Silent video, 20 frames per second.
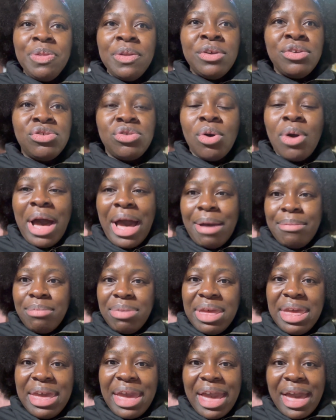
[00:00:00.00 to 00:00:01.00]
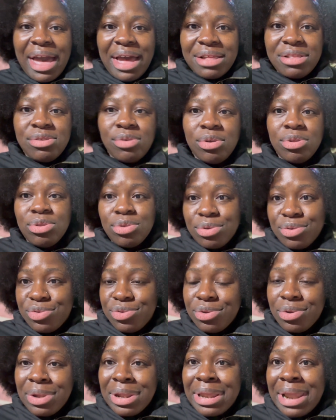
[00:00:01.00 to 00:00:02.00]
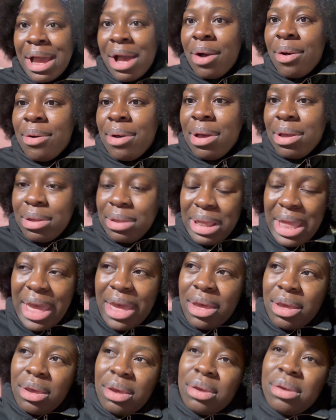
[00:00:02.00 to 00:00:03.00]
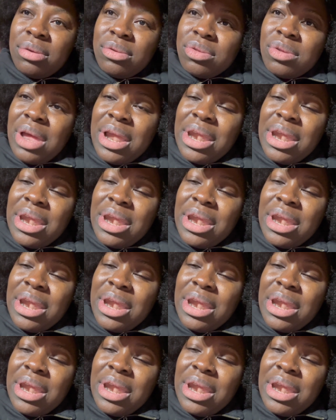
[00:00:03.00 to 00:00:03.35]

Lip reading: So I'm here at AutoZone now, like, so